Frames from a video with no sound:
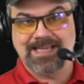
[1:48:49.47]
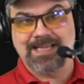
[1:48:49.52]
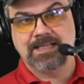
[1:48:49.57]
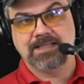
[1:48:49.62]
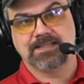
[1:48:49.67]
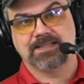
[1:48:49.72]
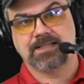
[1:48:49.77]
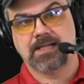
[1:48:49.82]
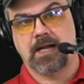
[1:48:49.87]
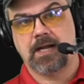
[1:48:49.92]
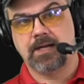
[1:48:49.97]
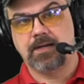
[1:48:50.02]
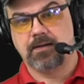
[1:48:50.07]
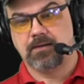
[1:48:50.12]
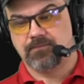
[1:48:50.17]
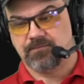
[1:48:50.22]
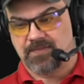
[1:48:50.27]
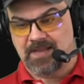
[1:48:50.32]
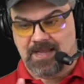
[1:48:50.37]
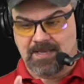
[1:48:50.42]
inside
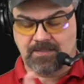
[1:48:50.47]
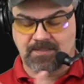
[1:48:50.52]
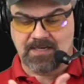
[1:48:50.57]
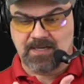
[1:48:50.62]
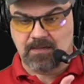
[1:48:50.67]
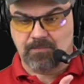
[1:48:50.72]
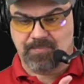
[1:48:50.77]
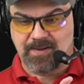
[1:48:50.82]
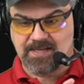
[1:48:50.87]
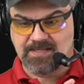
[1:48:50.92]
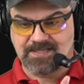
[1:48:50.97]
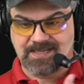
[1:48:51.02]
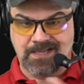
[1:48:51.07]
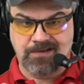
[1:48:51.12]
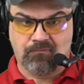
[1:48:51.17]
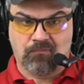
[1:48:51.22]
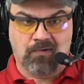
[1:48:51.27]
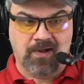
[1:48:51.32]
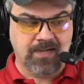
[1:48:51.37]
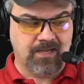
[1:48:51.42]
of that database
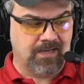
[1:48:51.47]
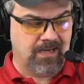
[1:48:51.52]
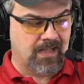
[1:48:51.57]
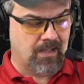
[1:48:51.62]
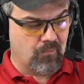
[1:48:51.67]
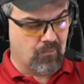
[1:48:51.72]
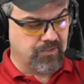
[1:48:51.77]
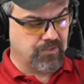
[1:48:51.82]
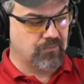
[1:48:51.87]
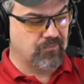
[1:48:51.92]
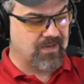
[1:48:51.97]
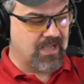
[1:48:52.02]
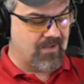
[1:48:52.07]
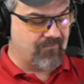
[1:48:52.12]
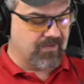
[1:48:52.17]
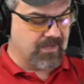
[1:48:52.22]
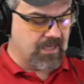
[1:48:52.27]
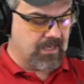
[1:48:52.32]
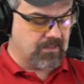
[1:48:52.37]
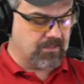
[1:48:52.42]
and write it out when you
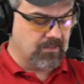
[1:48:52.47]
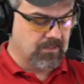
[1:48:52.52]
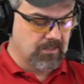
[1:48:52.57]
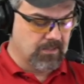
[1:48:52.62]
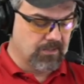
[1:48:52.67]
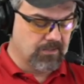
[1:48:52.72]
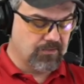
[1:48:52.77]
navigate